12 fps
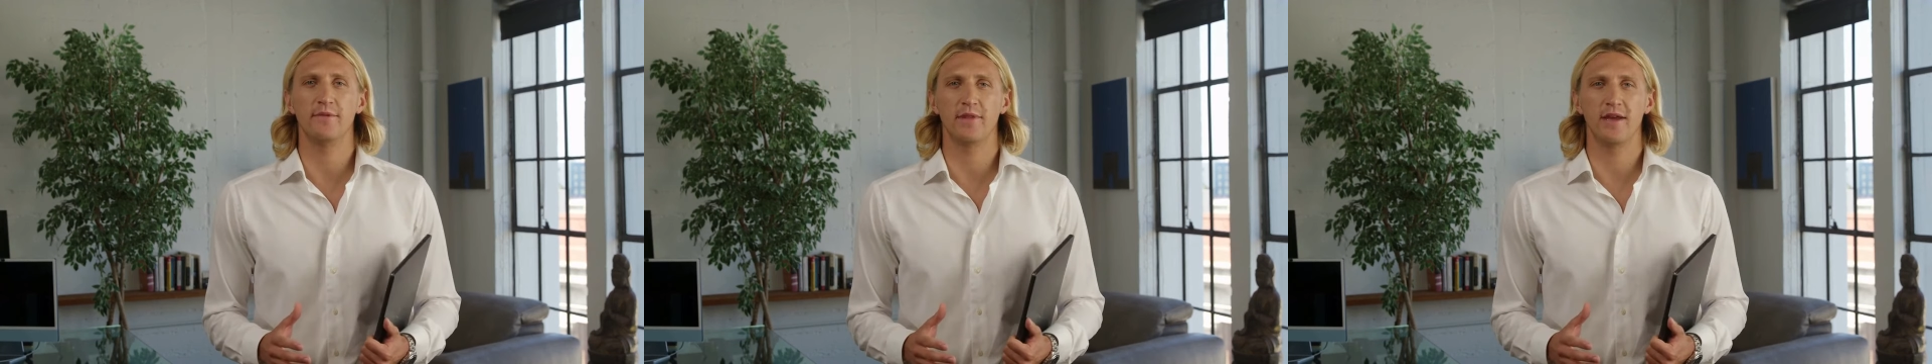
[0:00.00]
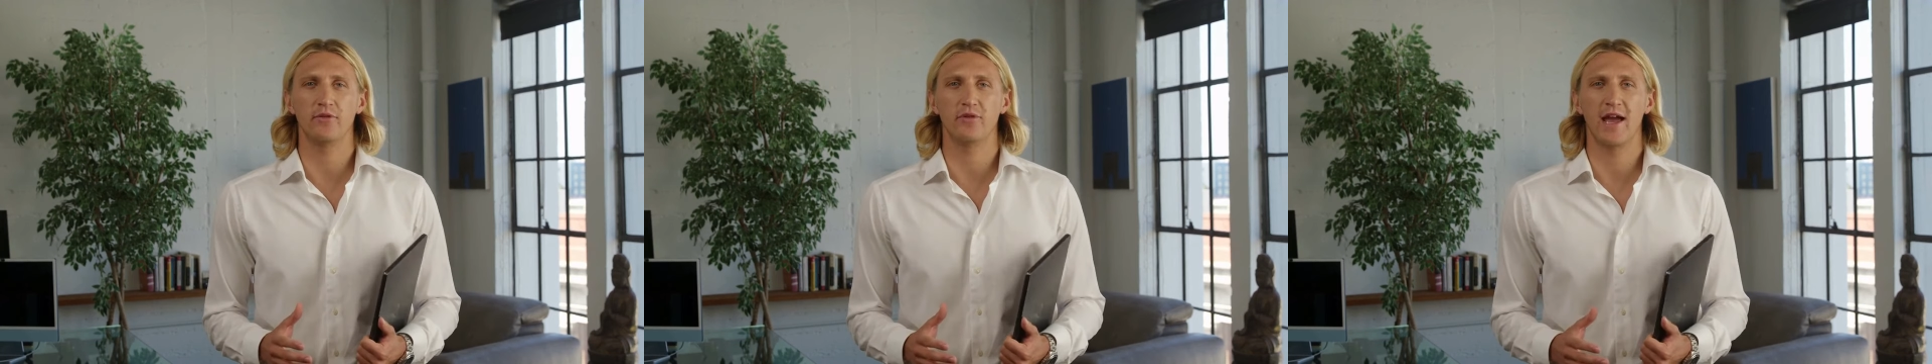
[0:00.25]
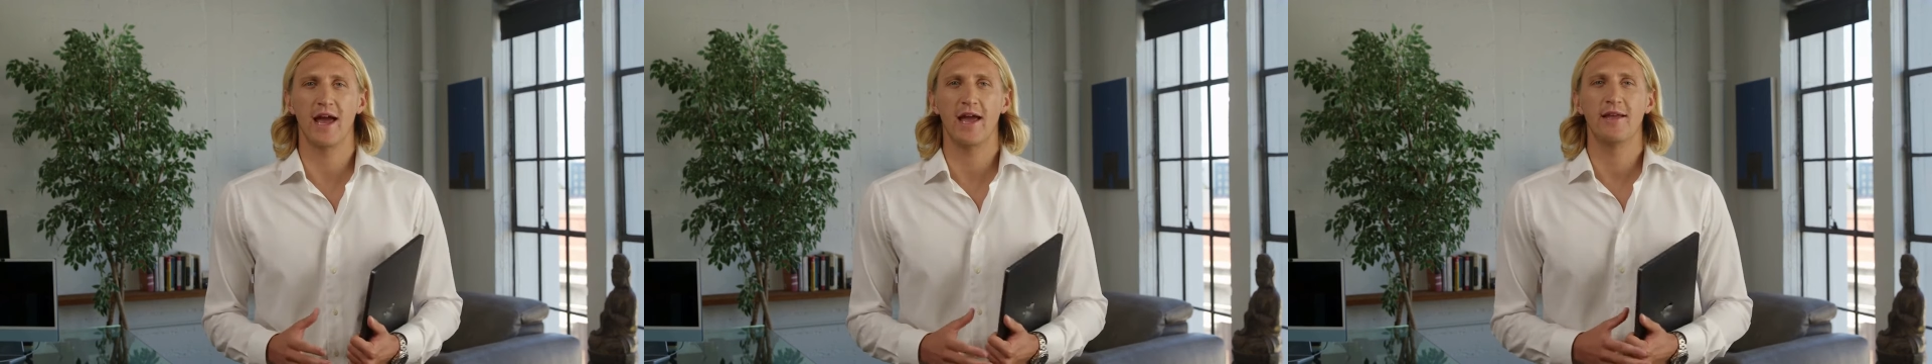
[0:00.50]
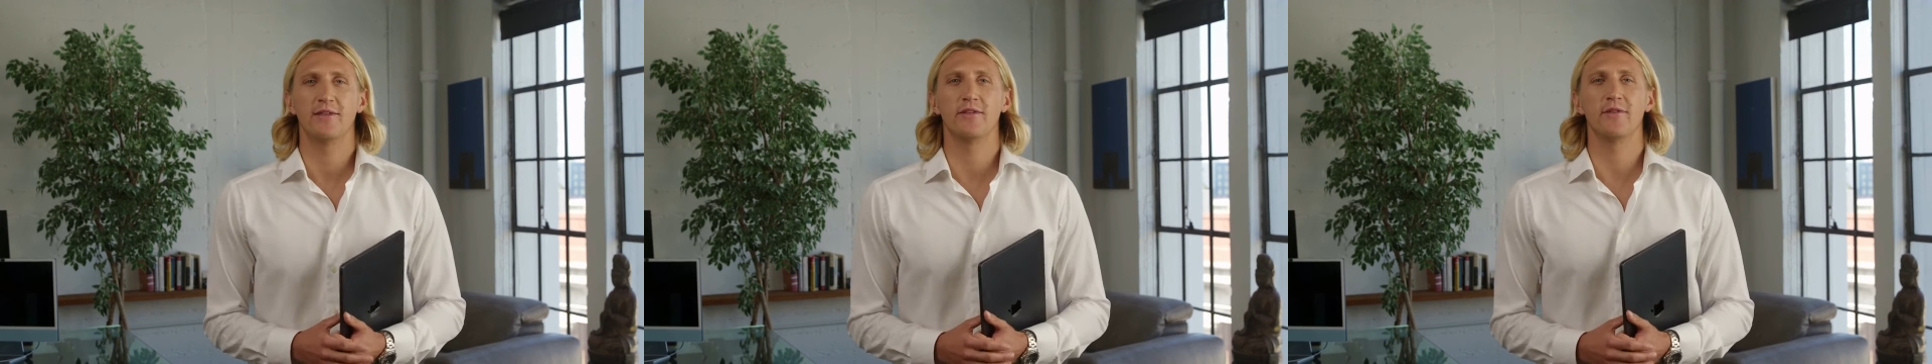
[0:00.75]
In
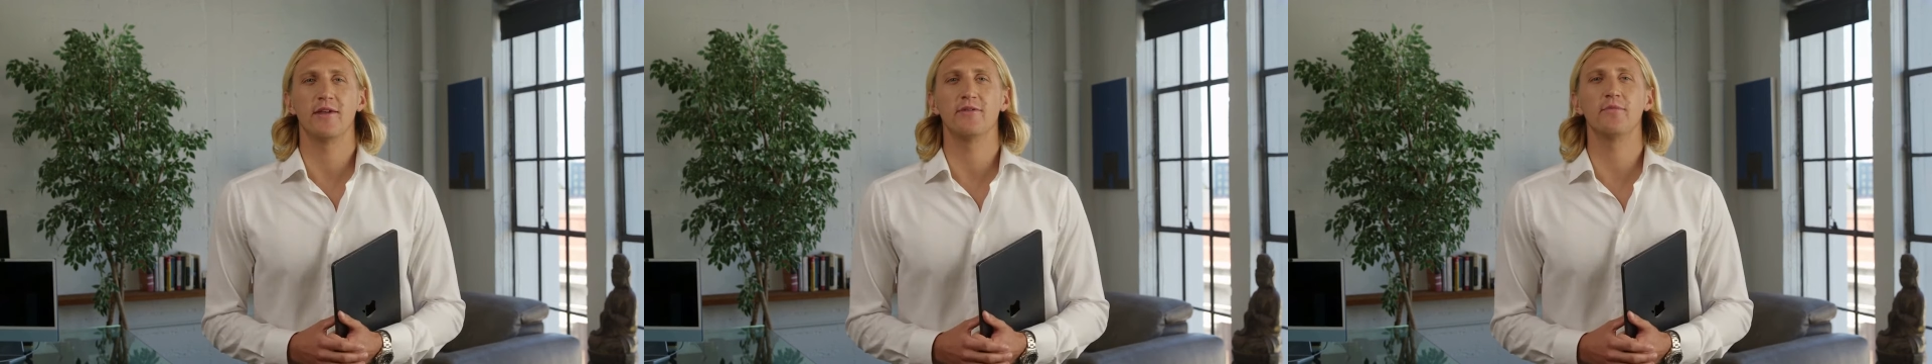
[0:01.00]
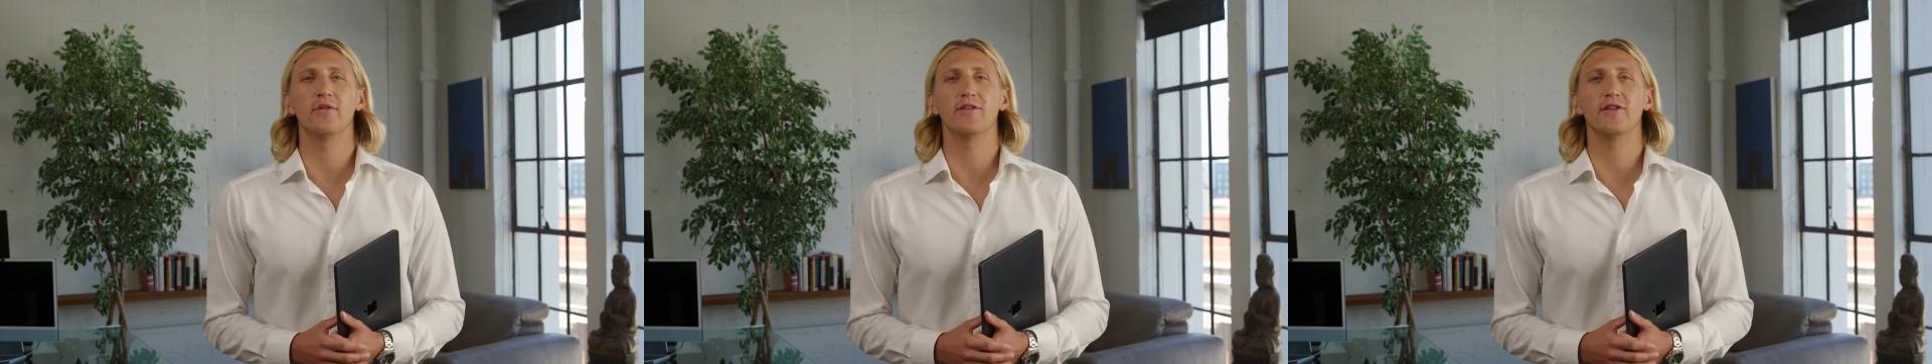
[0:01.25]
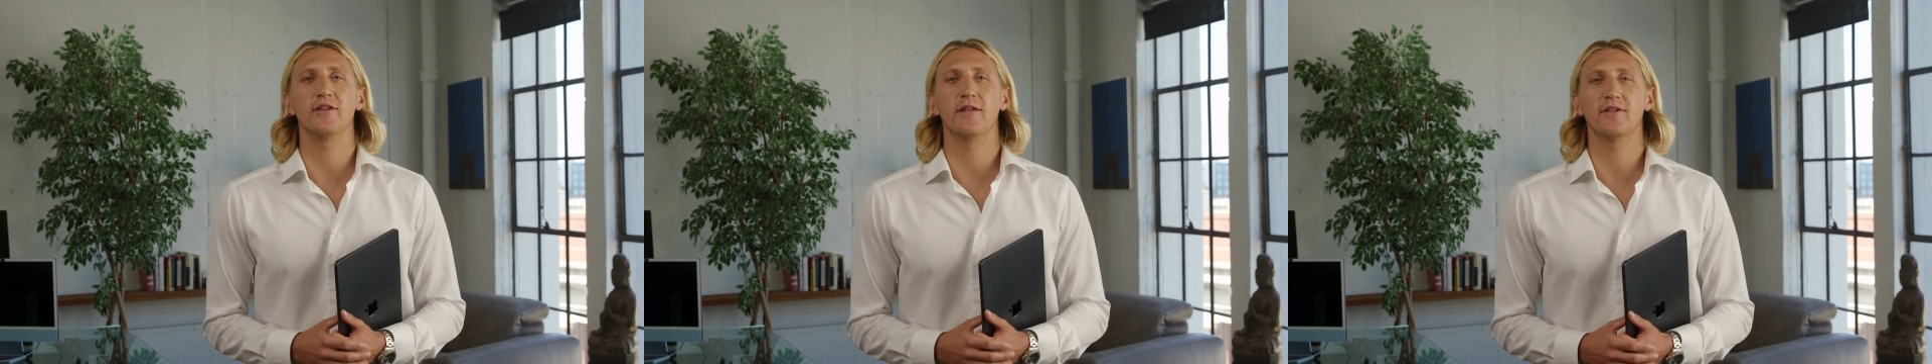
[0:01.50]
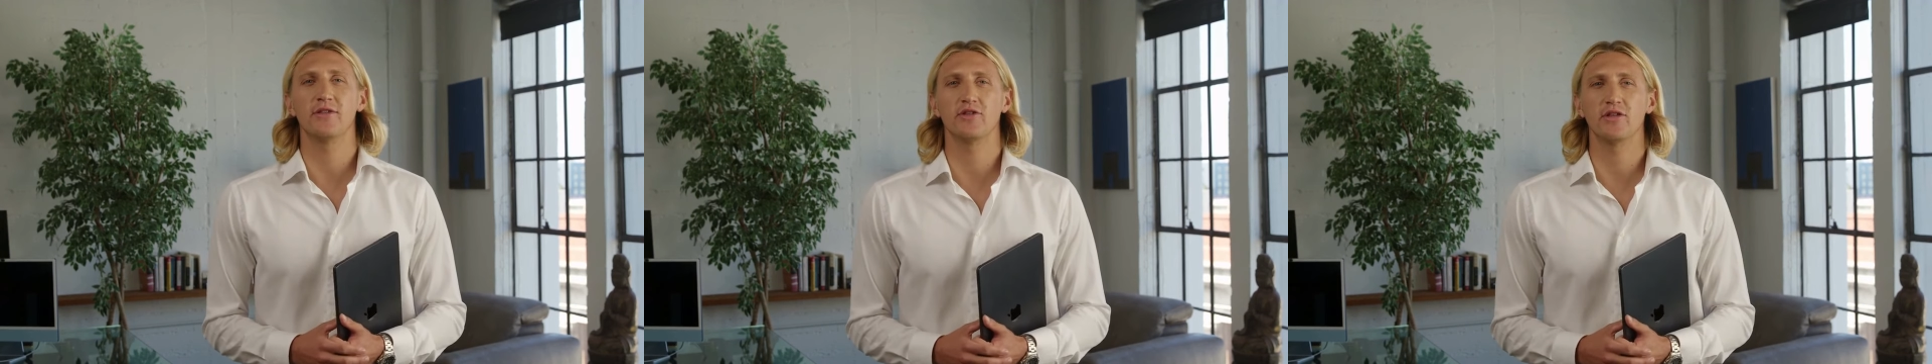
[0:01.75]
React, this precision
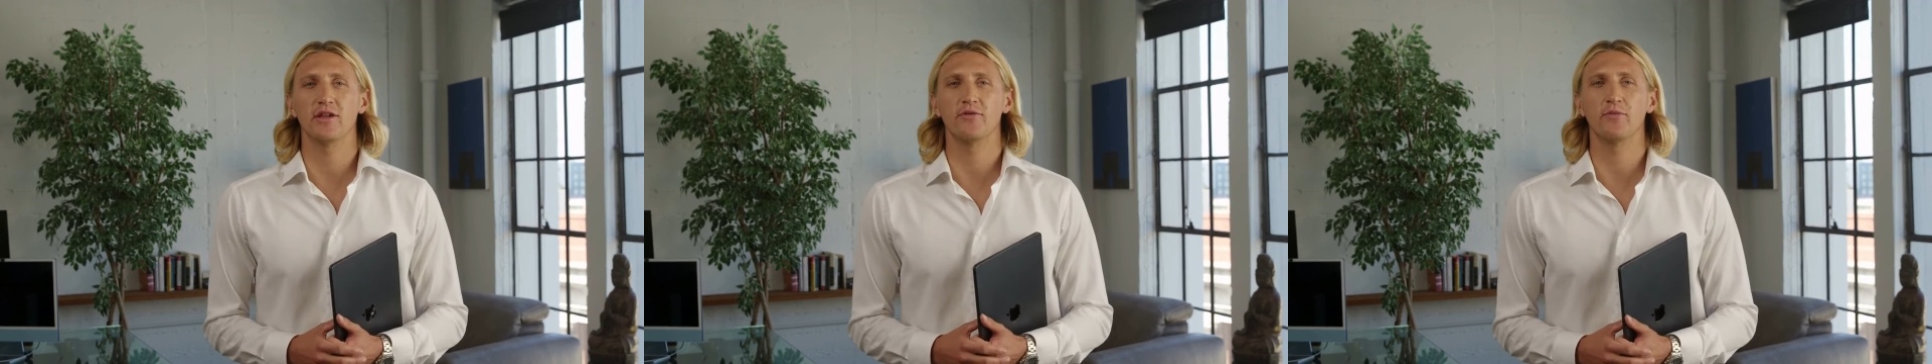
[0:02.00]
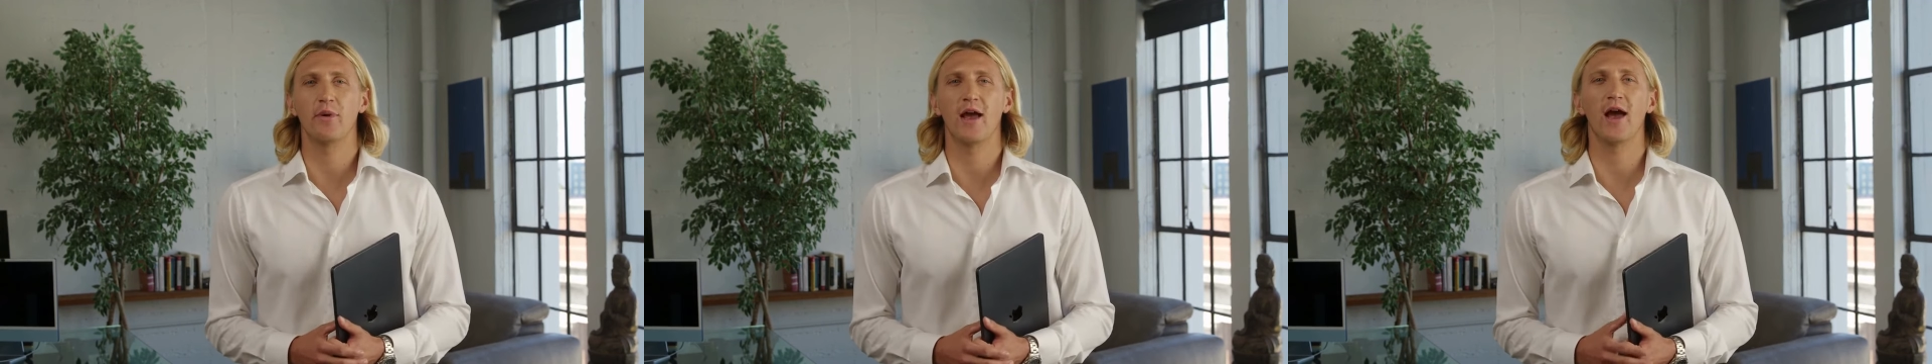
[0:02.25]
is achieved by